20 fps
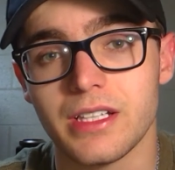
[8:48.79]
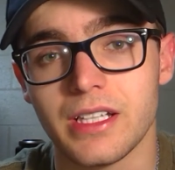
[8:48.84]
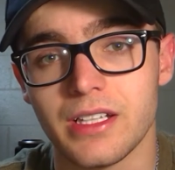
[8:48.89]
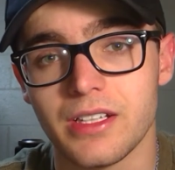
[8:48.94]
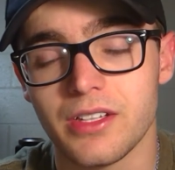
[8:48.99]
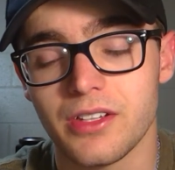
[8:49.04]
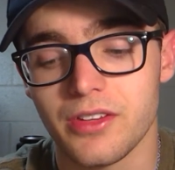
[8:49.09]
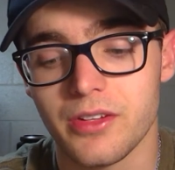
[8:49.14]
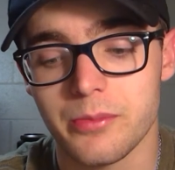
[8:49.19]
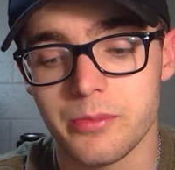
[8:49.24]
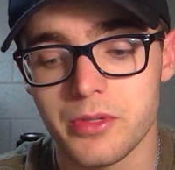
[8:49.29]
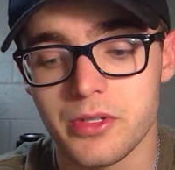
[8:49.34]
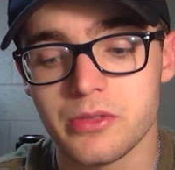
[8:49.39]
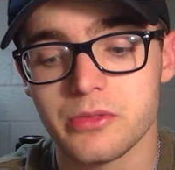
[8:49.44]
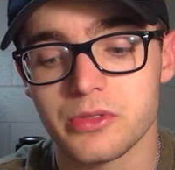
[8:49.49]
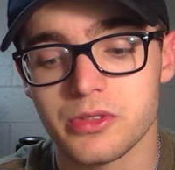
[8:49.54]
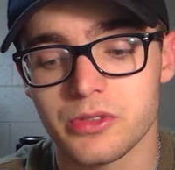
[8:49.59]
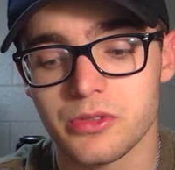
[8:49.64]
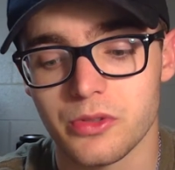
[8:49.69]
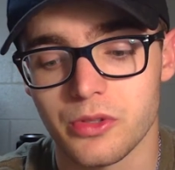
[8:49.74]
into the
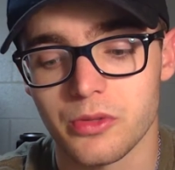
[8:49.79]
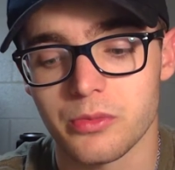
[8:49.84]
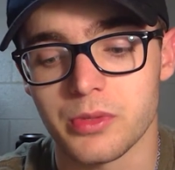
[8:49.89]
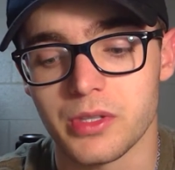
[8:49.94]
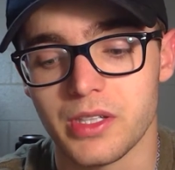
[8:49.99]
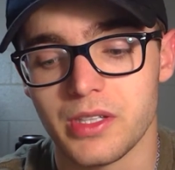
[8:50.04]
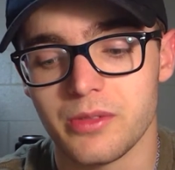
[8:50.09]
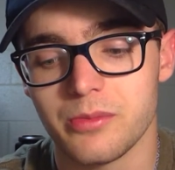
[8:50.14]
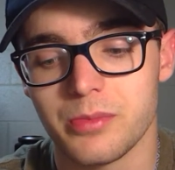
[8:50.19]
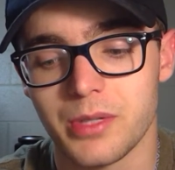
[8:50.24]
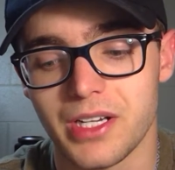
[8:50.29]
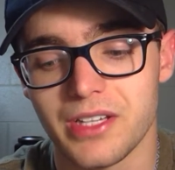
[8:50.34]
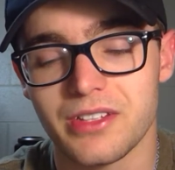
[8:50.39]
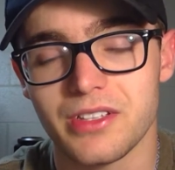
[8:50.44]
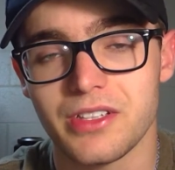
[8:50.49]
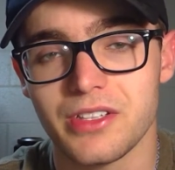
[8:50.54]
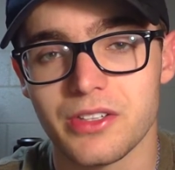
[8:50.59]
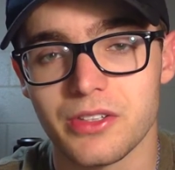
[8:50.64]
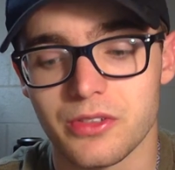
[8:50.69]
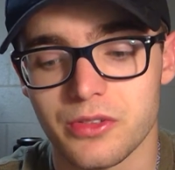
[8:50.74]
moon's orbit by
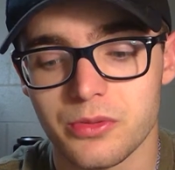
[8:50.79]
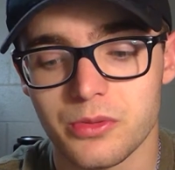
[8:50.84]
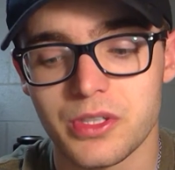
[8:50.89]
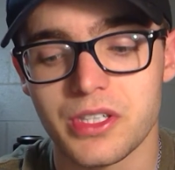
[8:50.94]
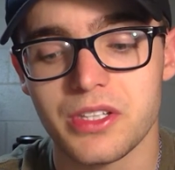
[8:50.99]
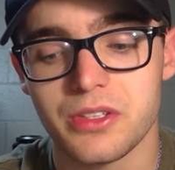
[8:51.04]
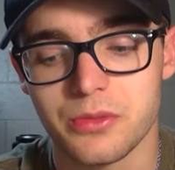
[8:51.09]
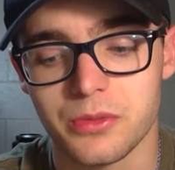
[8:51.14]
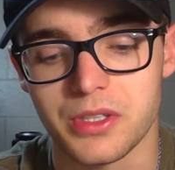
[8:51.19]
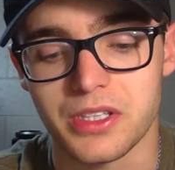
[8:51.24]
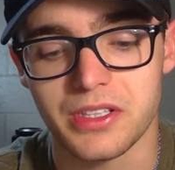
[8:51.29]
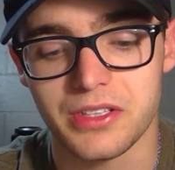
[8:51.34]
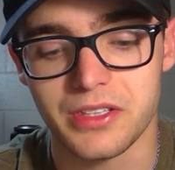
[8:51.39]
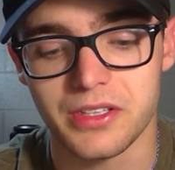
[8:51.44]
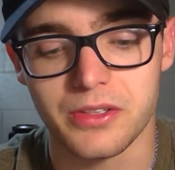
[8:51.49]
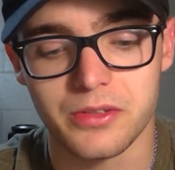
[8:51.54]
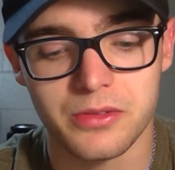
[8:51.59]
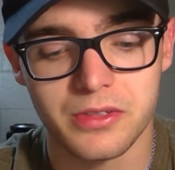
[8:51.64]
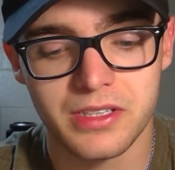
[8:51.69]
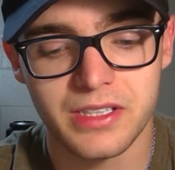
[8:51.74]
the year
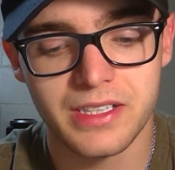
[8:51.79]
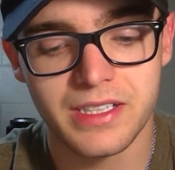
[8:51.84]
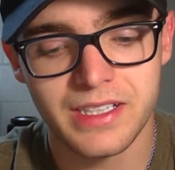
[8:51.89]
2022.